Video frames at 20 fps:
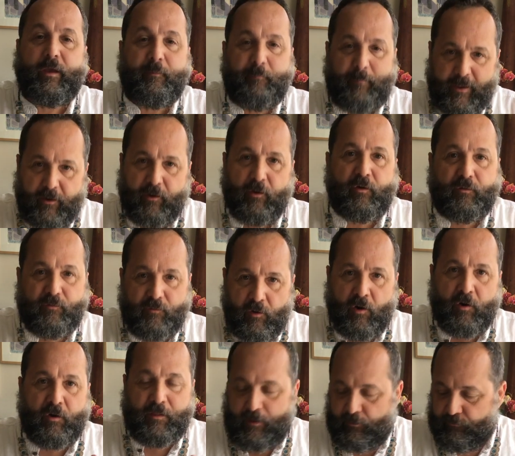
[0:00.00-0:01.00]
make
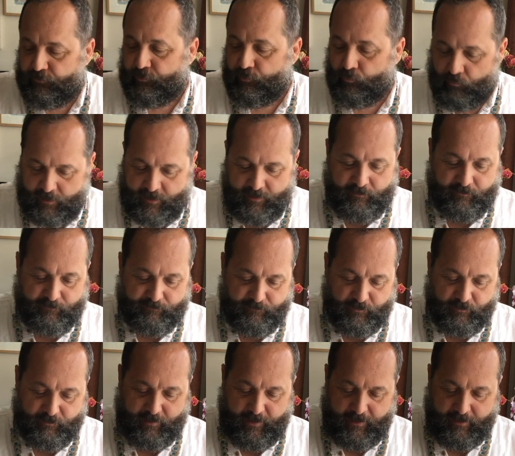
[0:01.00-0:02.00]
our clouds look real,
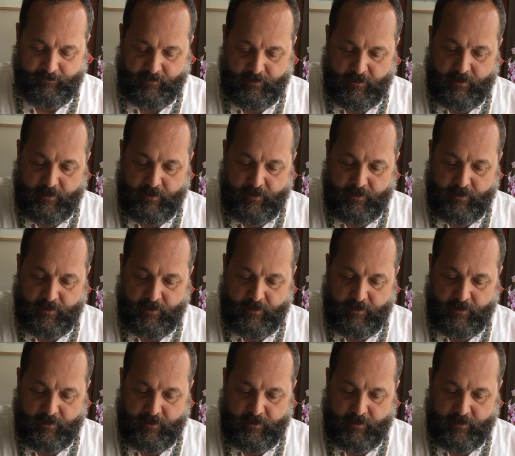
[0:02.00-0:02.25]
okay?